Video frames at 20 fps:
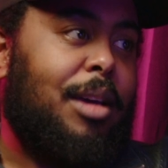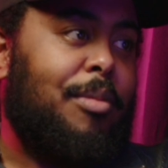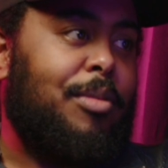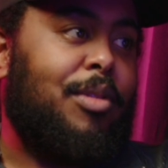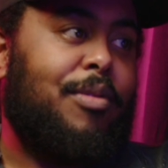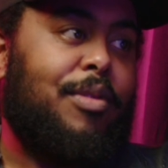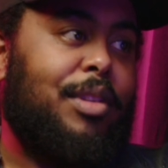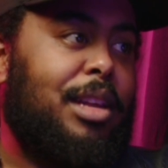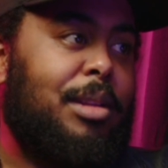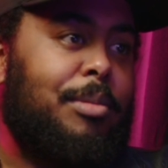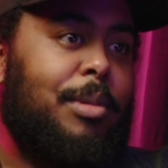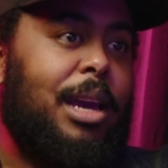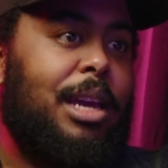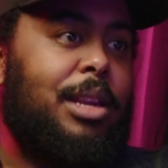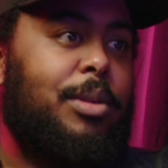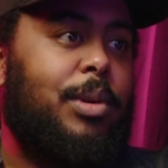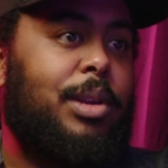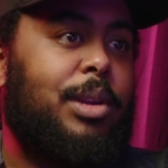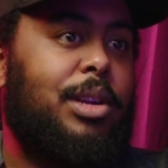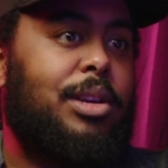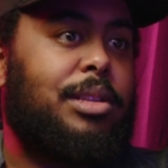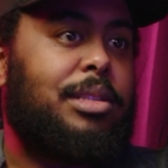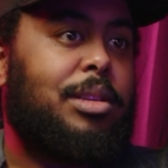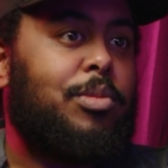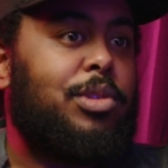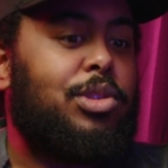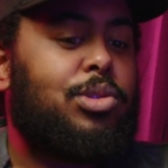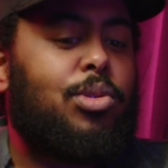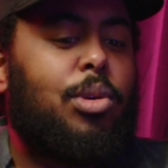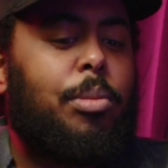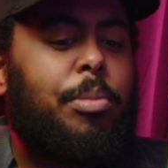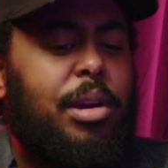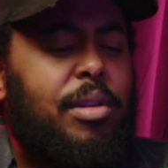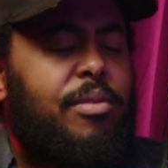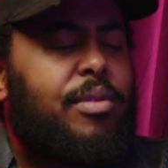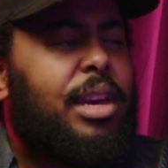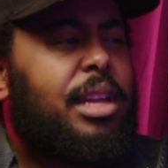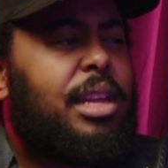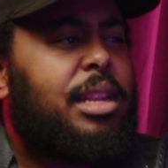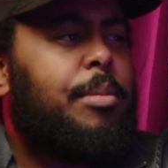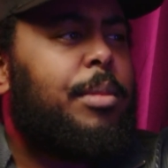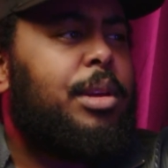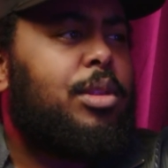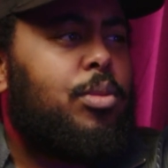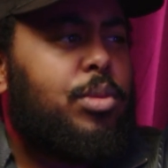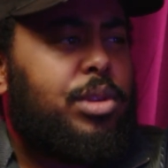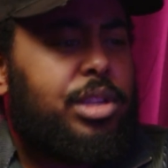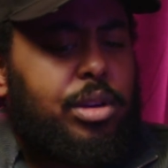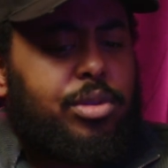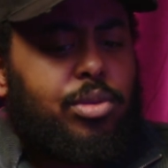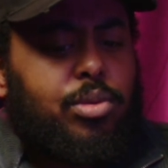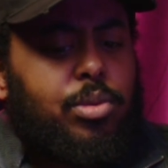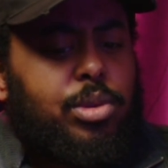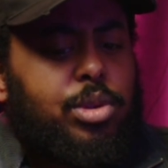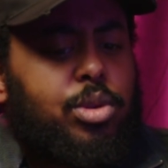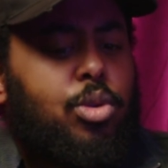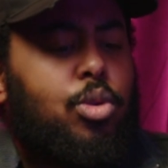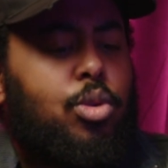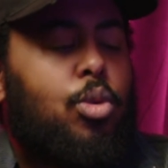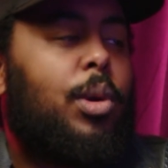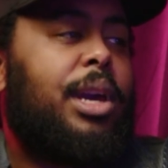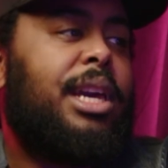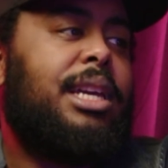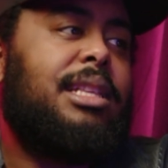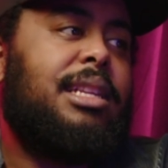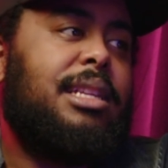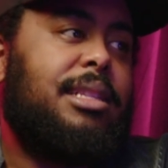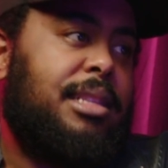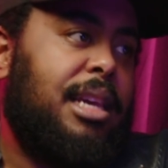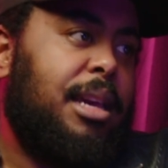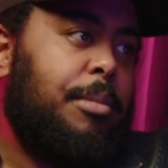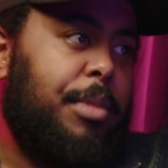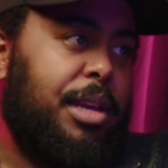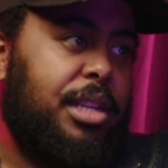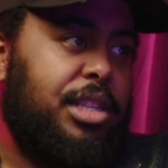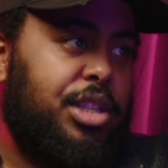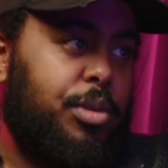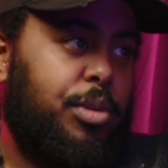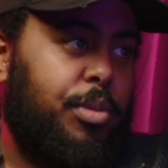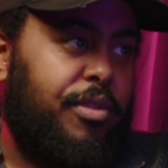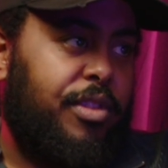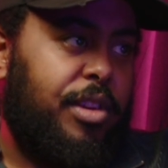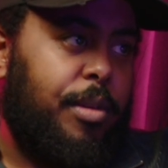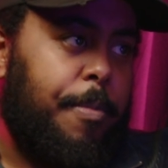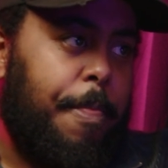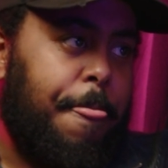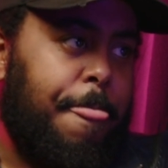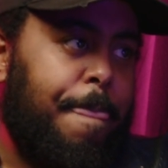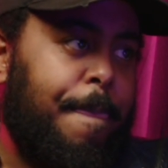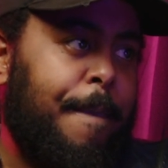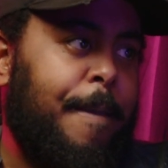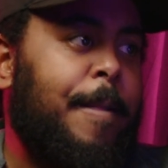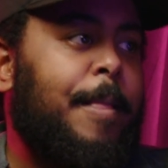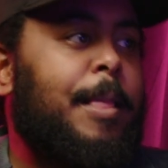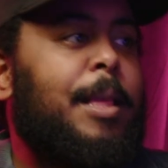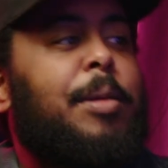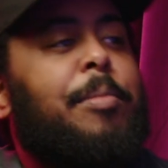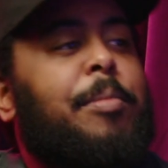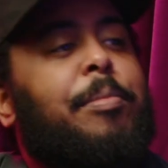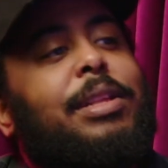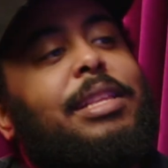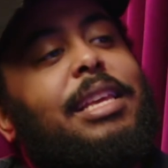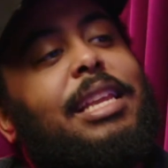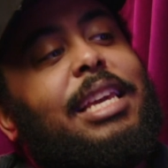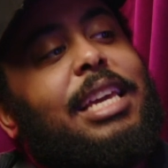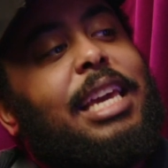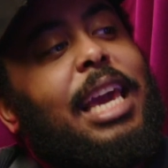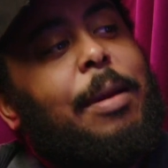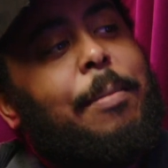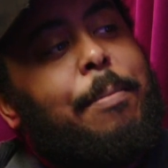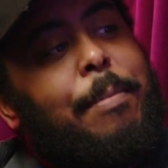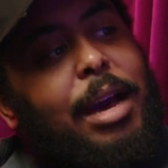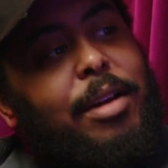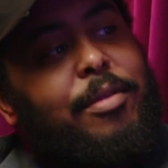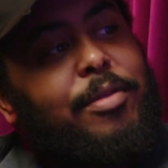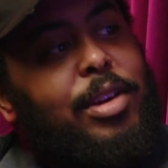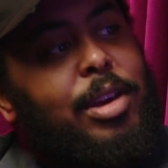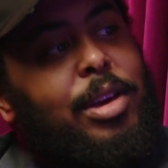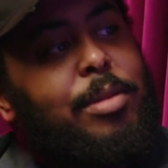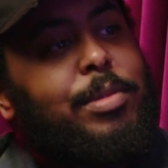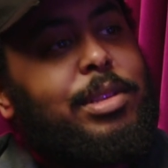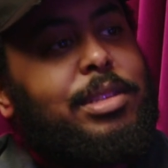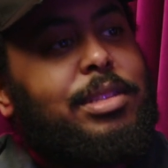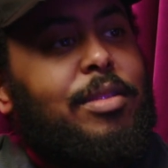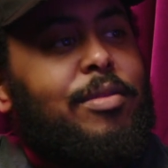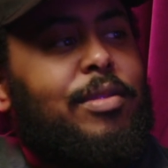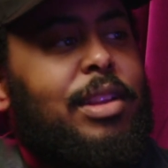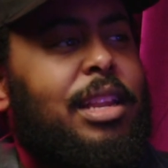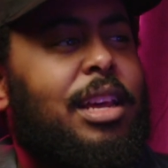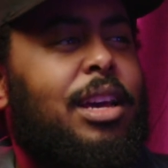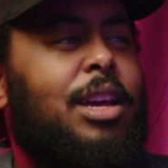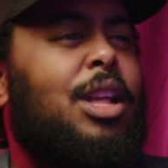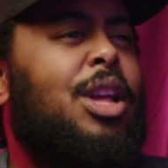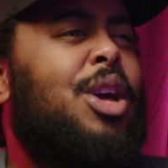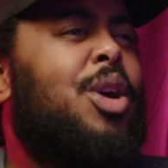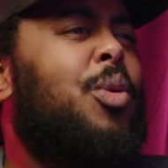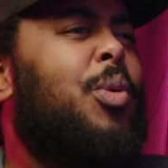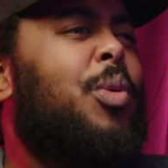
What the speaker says: I'm not thinking about anyone else. And we saw a bit of it in the middle, which I thought was cool, where he didn't take Benji with him, but then he came back for him and stuff like that. Yes.